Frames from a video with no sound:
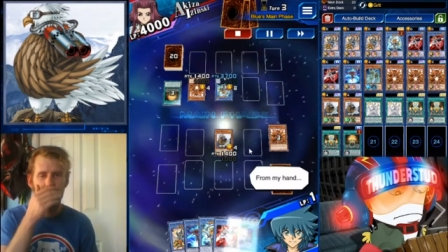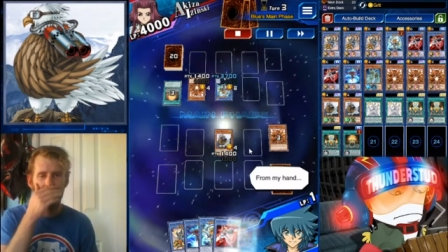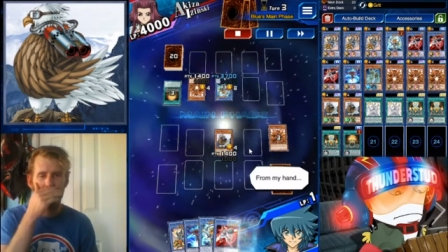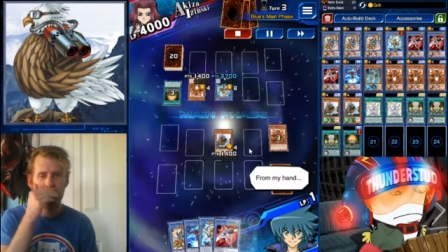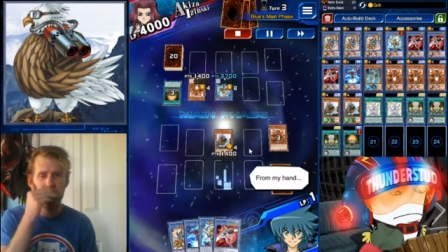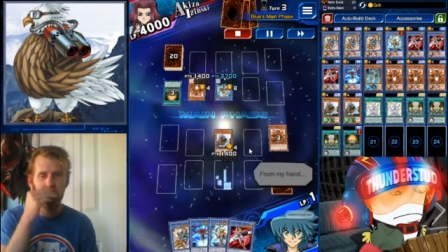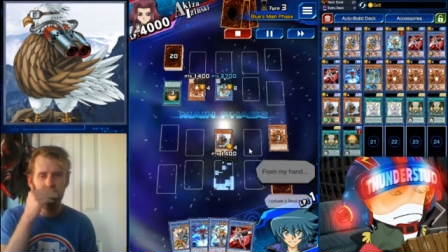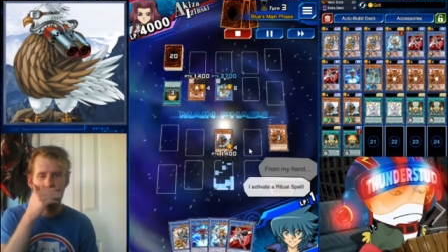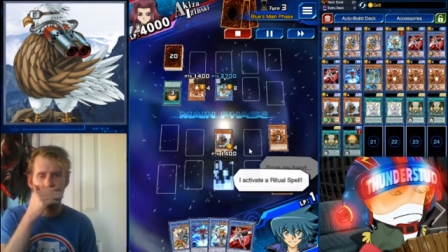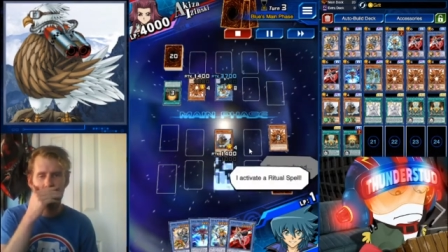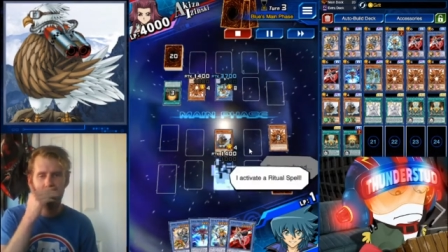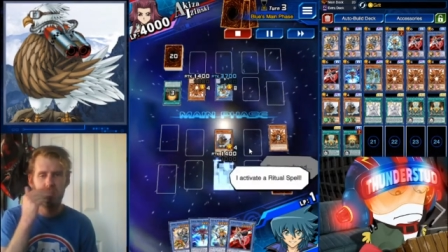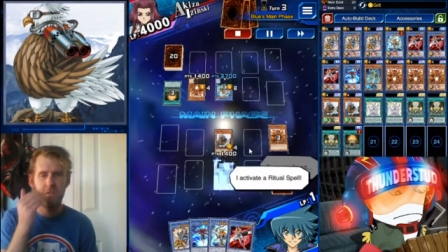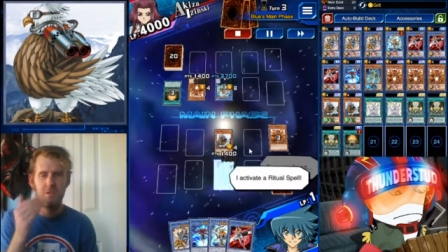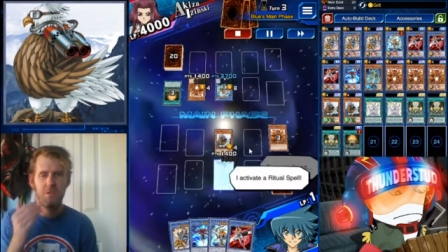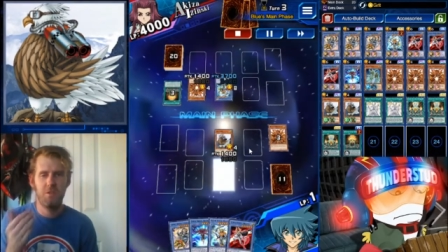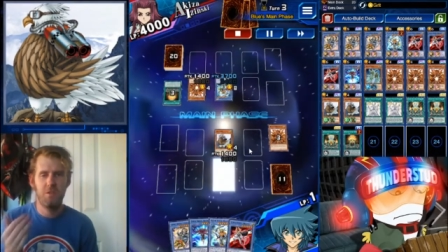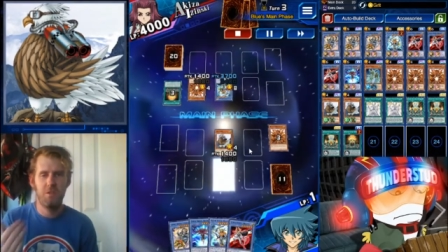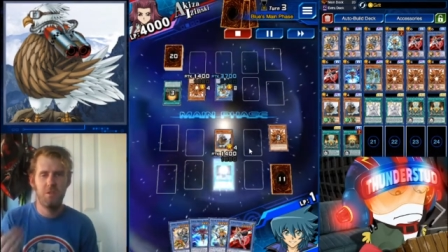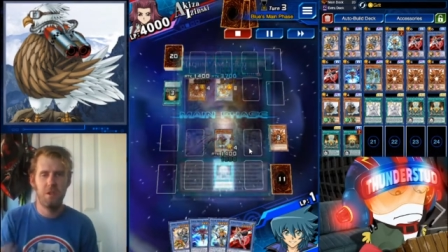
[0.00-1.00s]
just all sorts
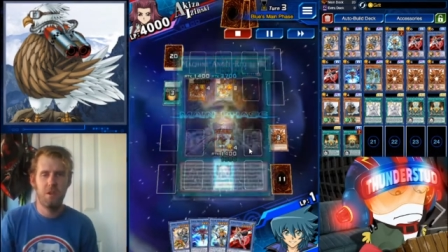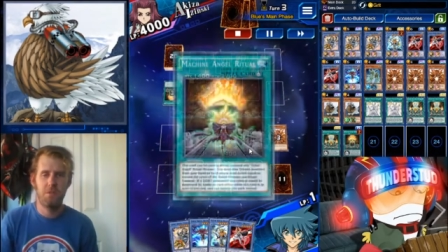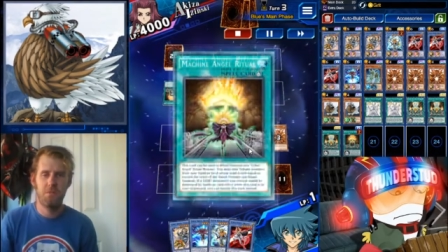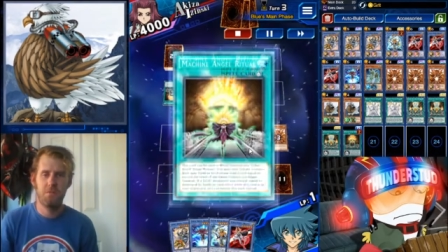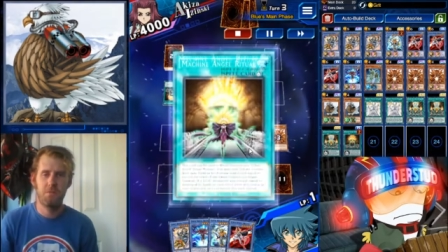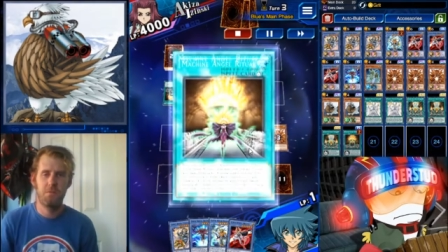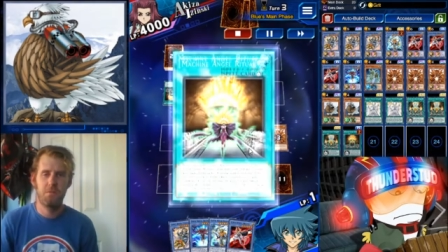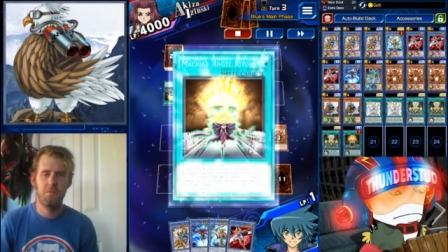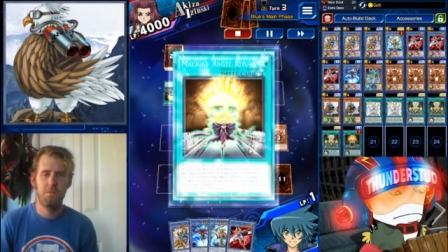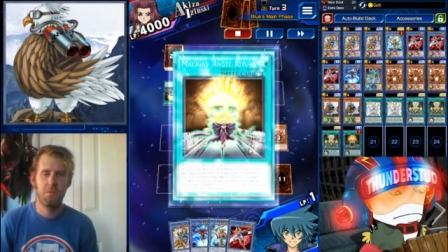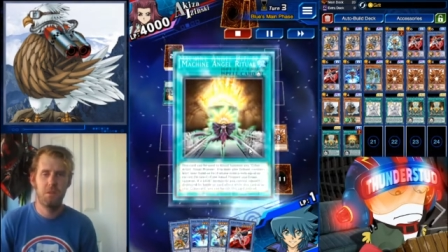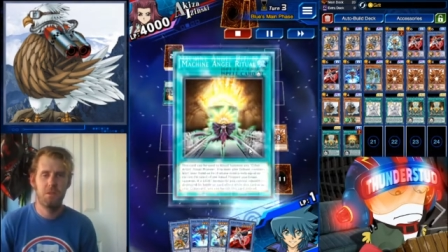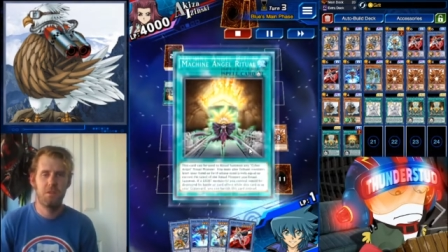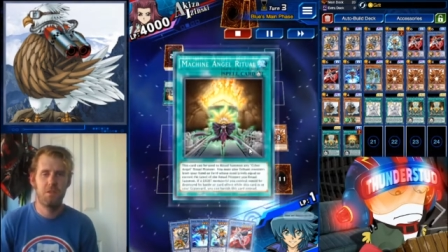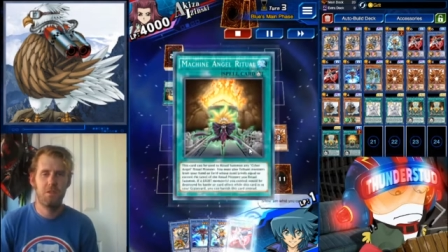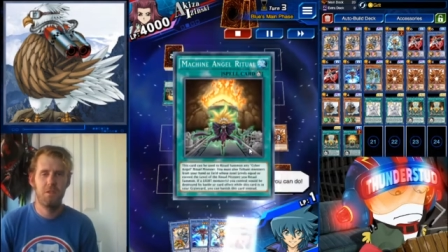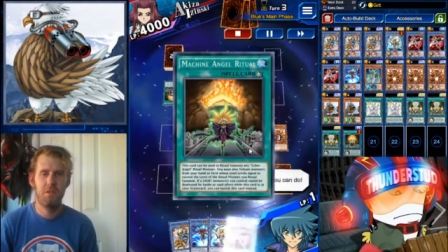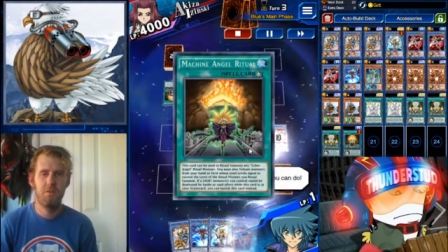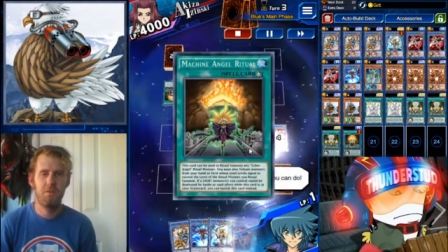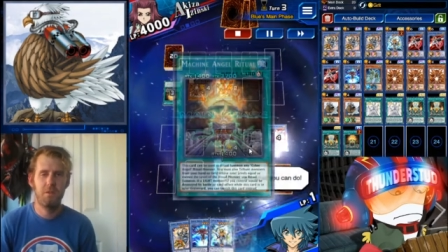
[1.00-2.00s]
of stuff
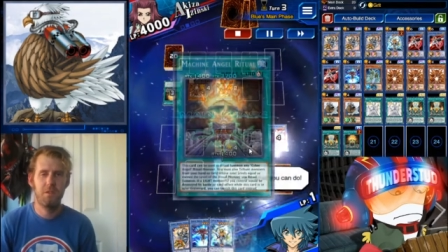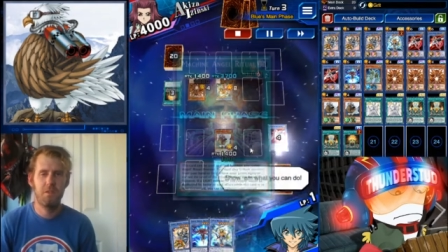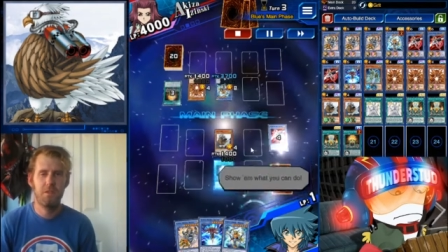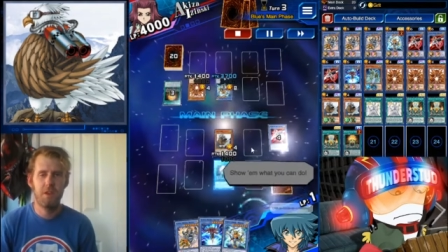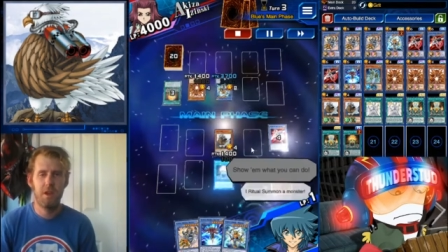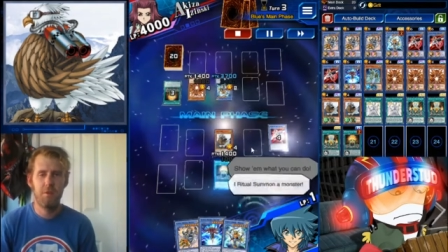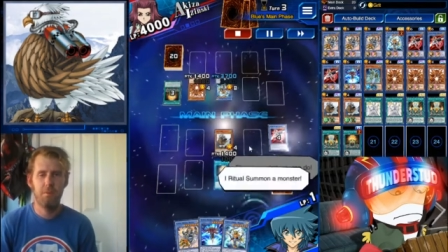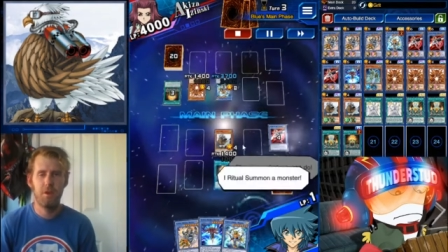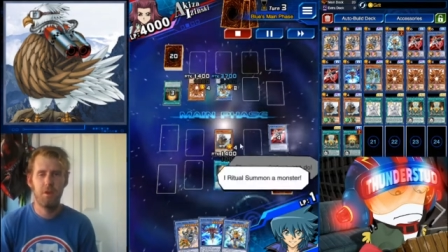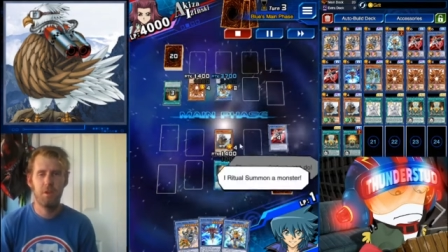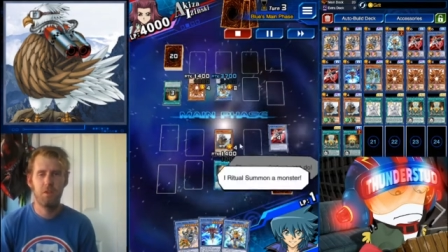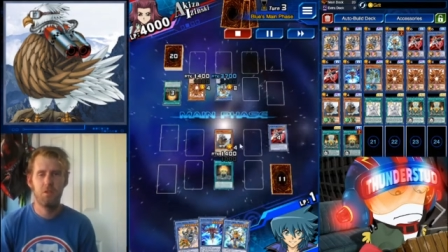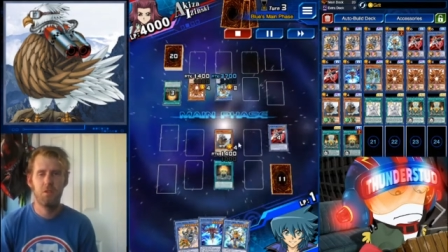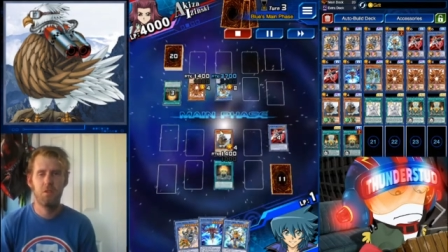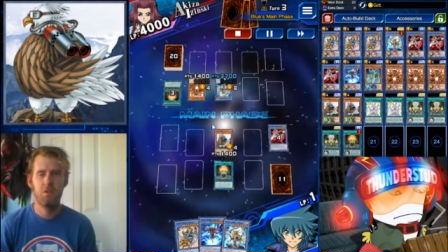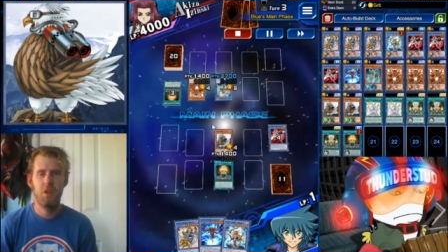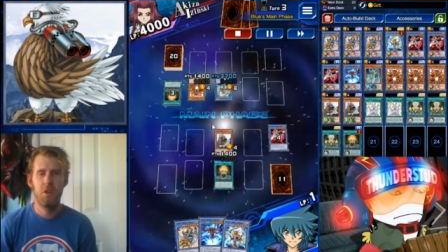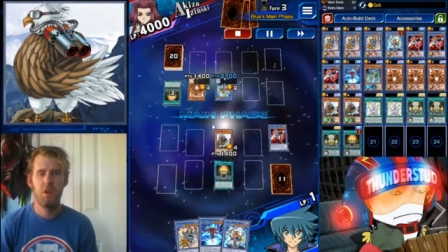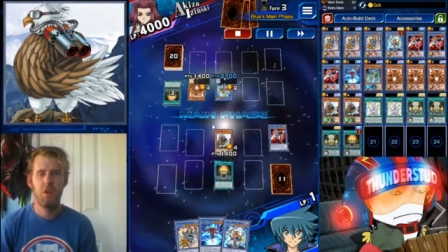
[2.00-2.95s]
with different Cyber Angels.